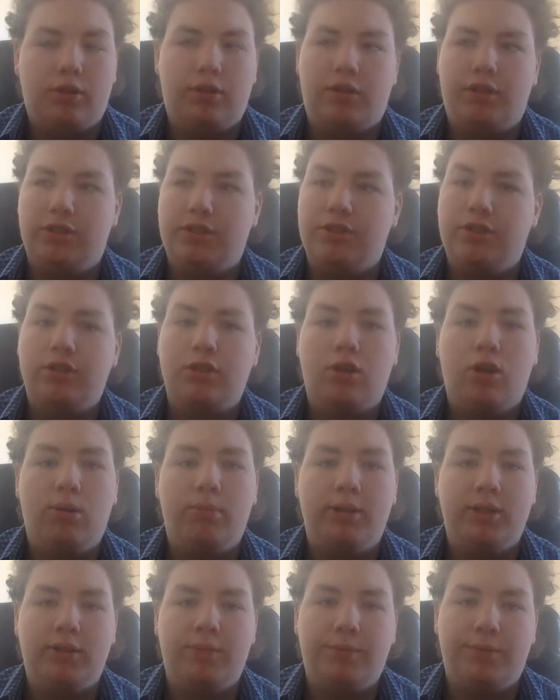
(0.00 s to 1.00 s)
This is a
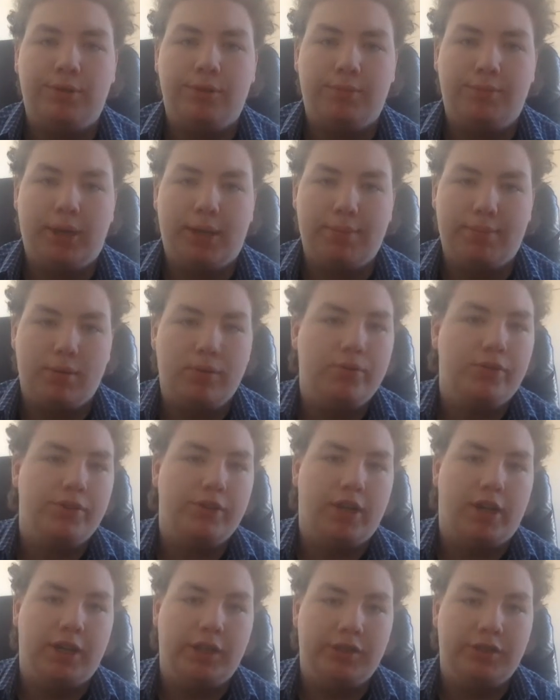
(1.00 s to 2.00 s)
comment put by both
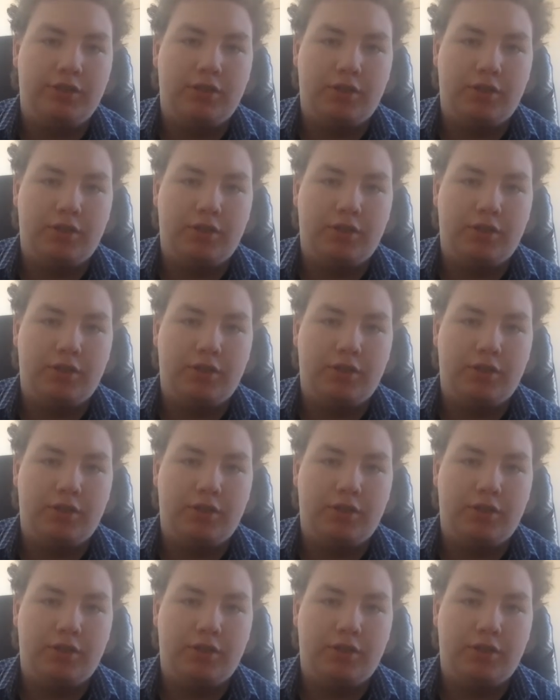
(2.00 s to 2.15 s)
sides